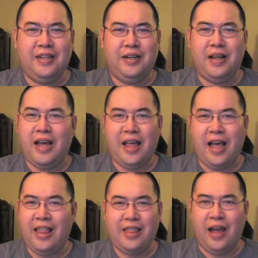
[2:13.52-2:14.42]

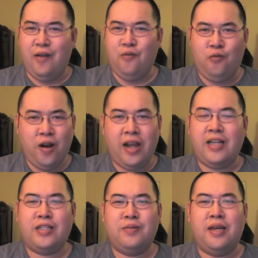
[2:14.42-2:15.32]
know, that really
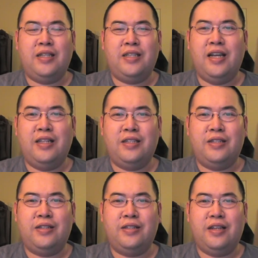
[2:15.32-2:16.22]
doesn't make
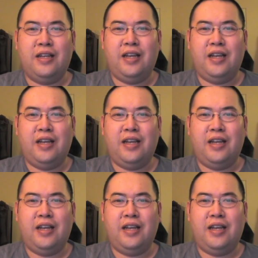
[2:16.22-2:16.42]
sense.